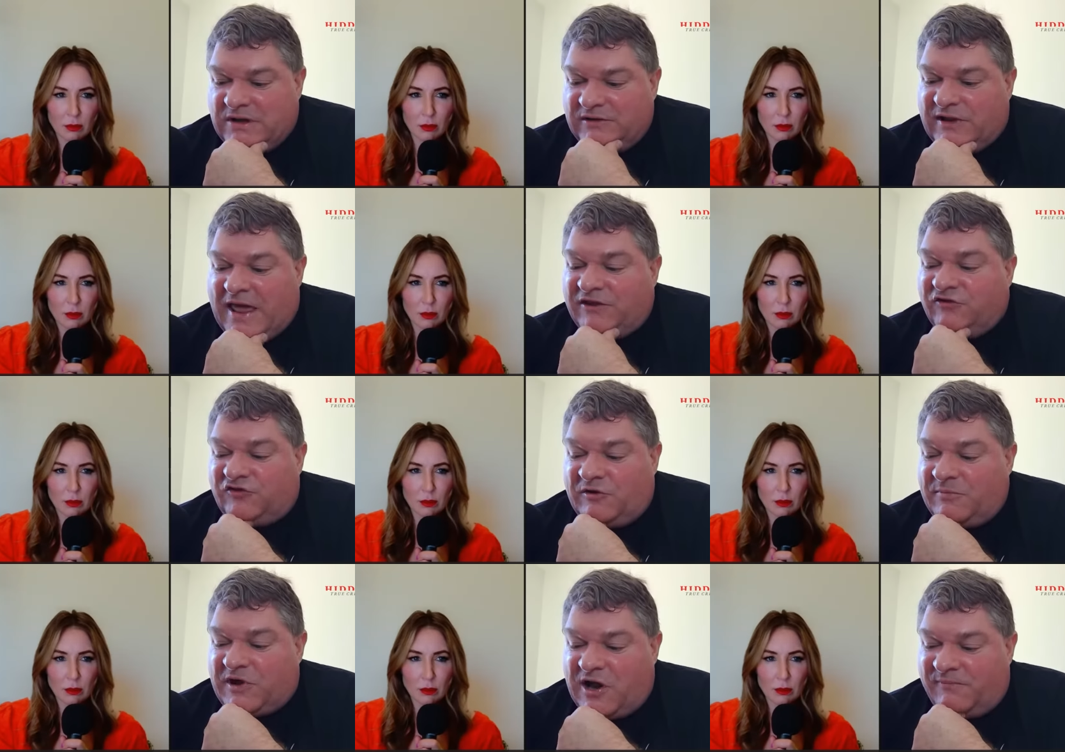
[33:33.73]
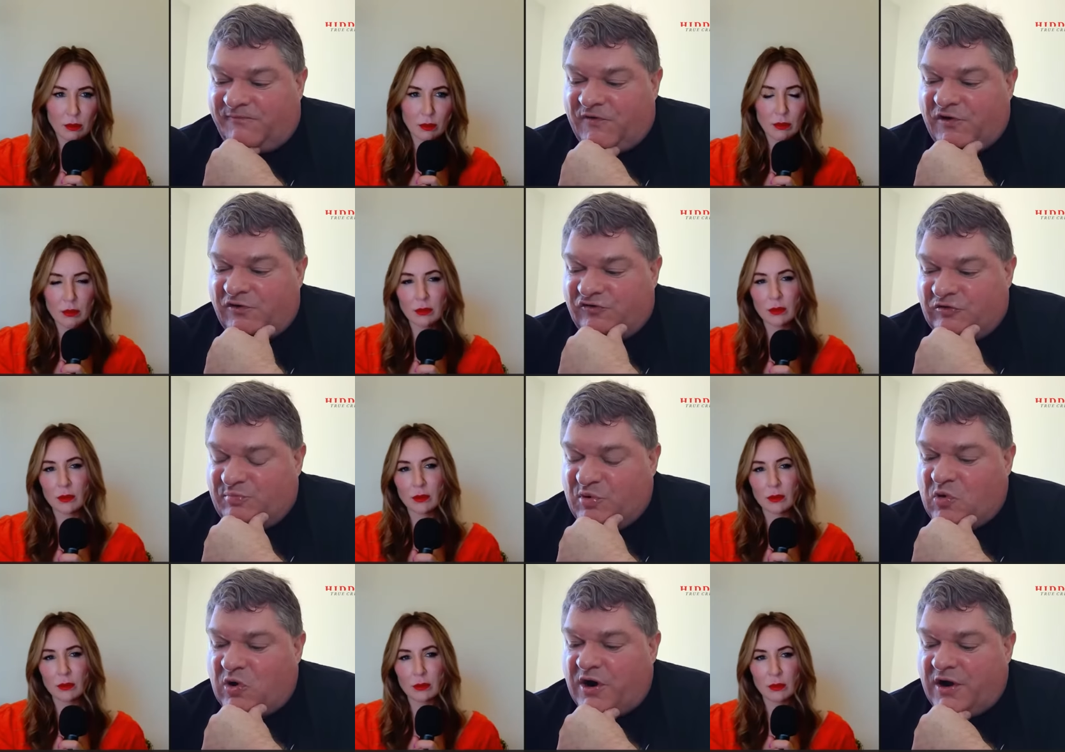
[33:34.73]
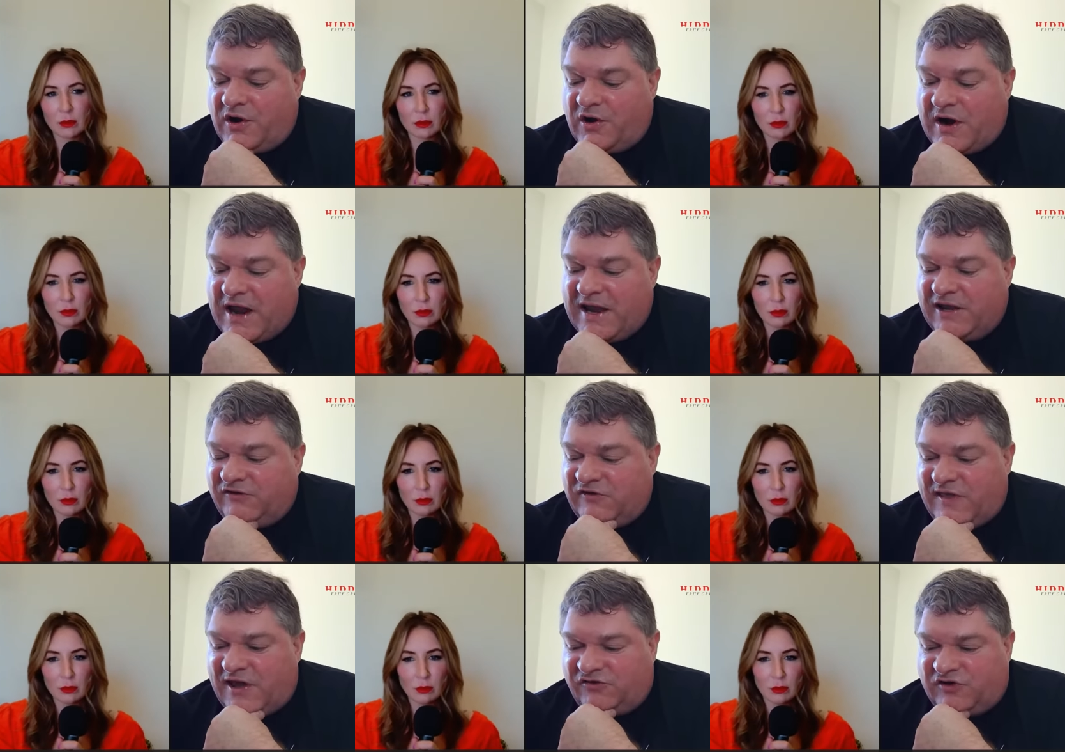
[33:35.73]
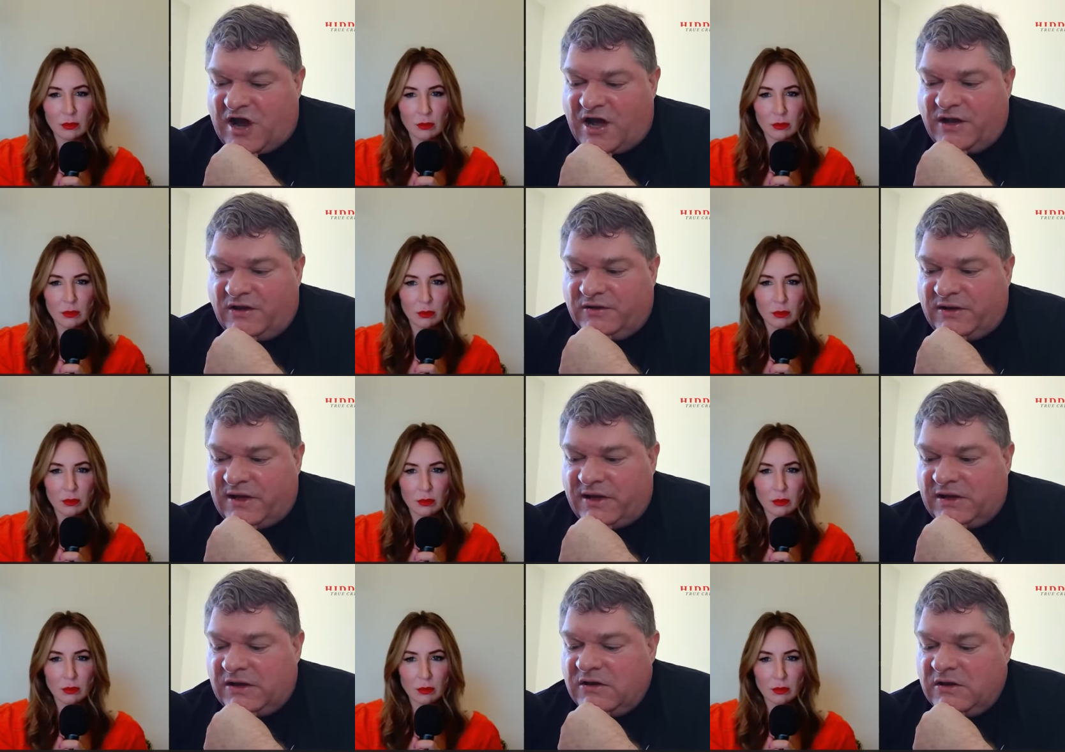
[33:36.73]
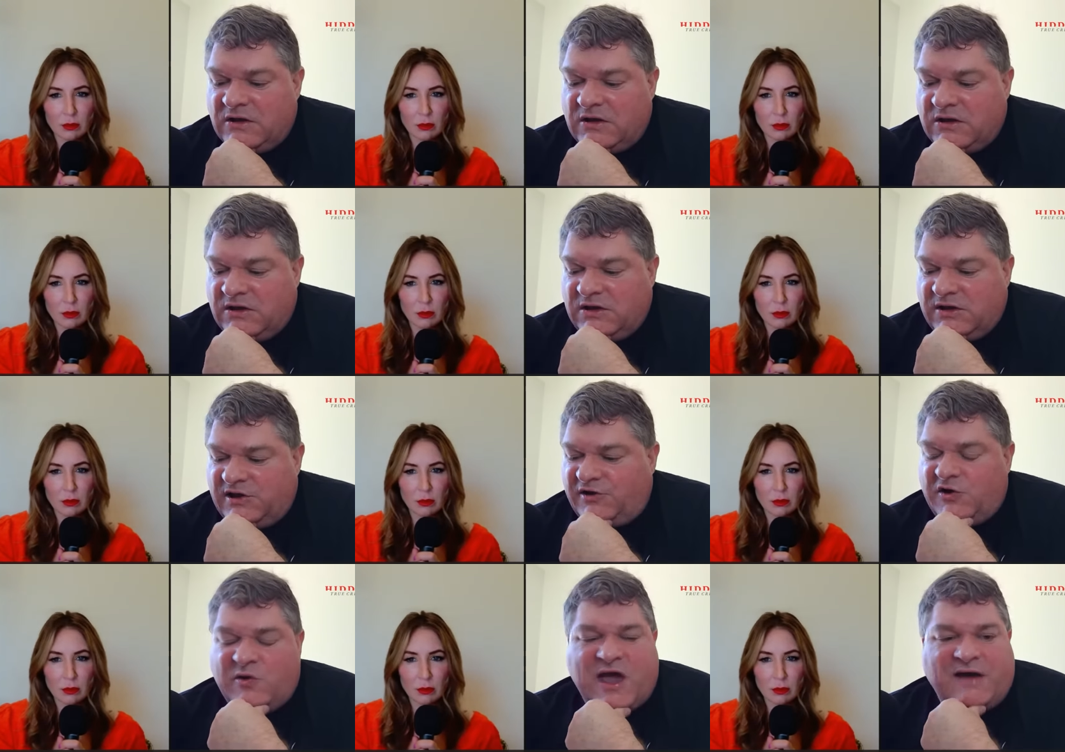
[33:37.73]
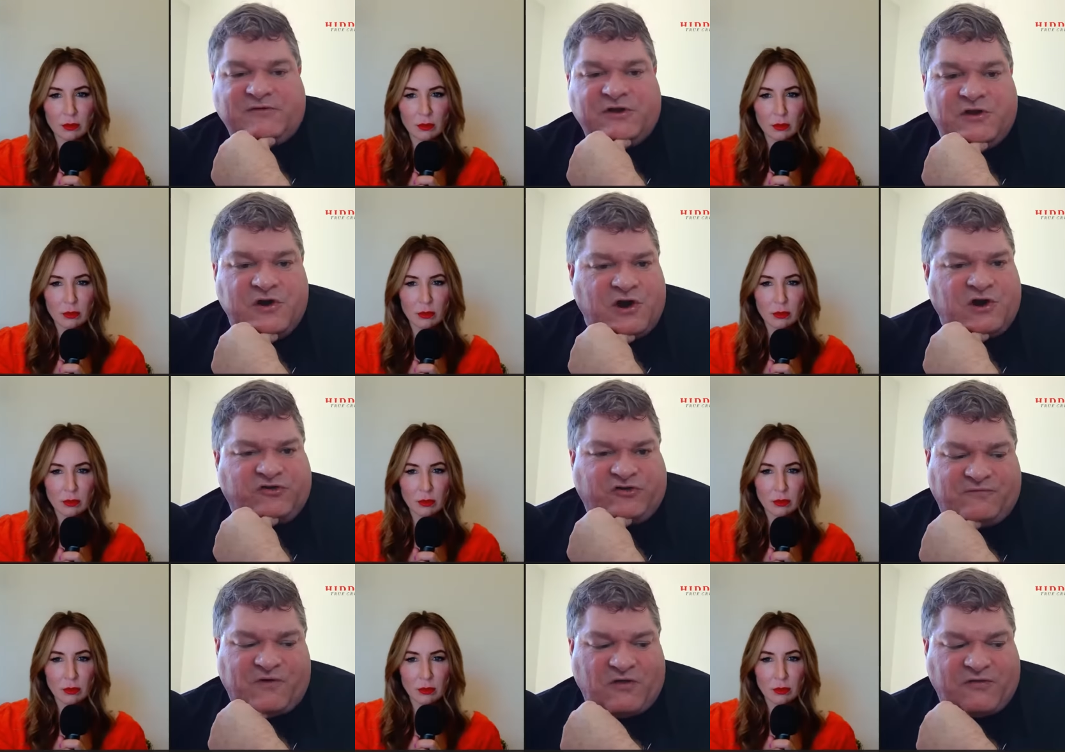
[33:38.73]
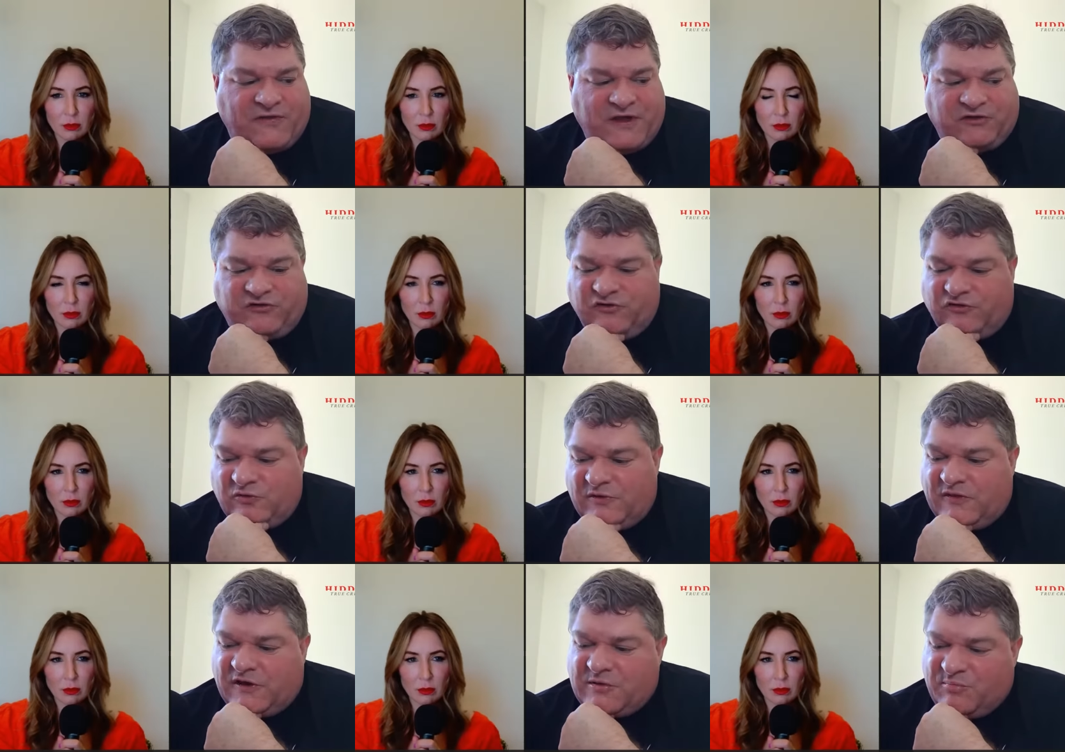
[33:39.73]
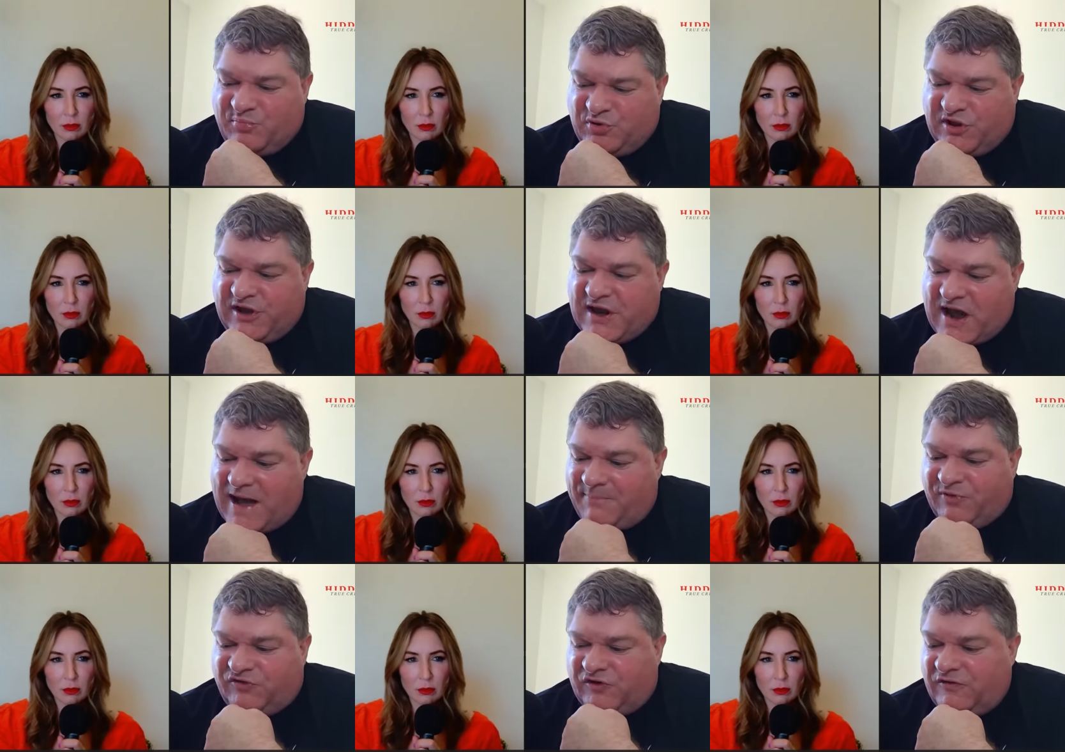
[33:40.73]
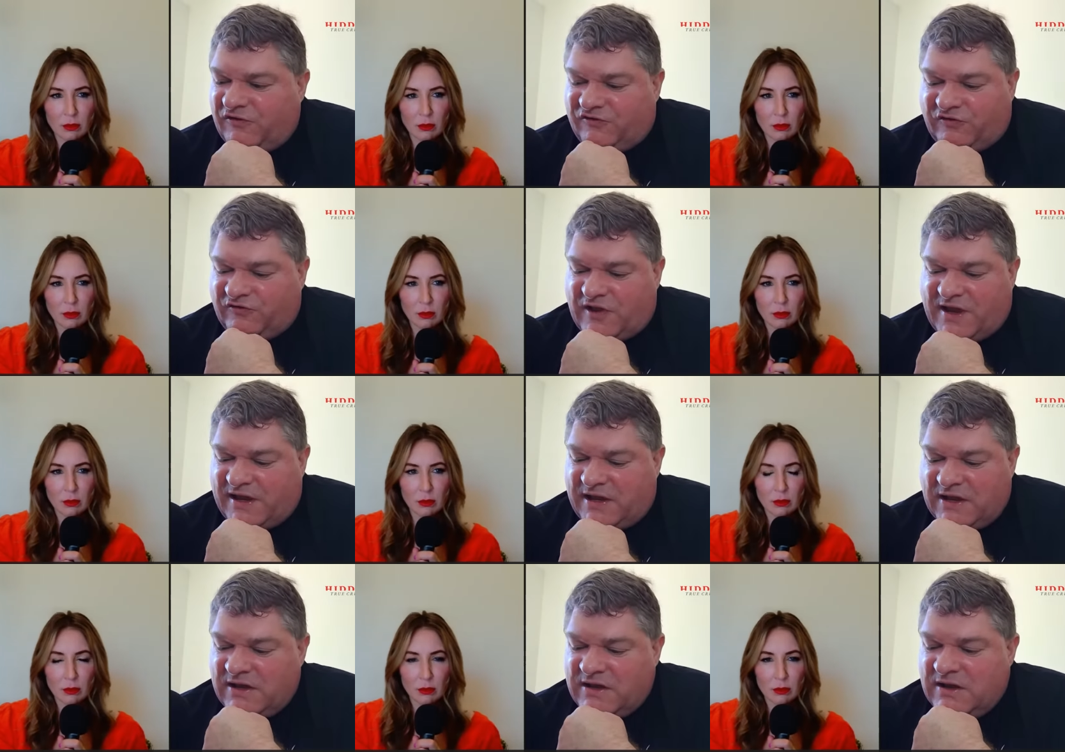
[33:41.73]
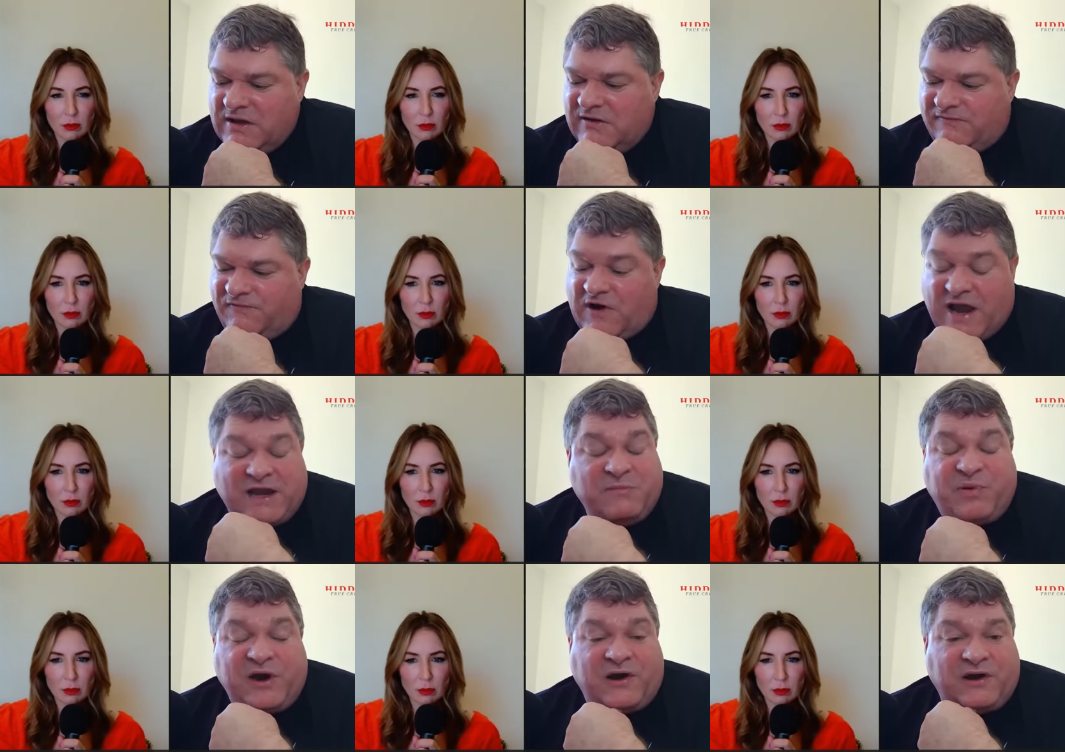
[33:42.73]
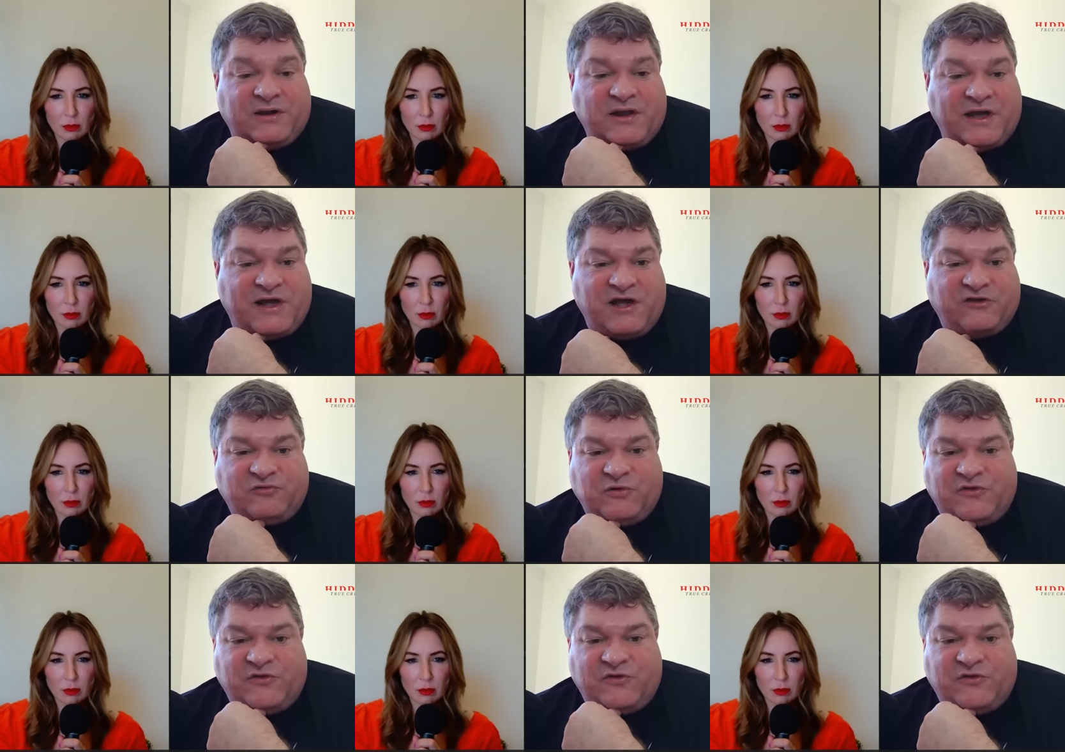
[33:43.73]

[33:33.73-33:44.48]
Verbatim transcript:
Speaker 1: lend some comfort or support or aid to that child and here you have a nurse of all things who's doing the complete opposite. This is like for any parent like us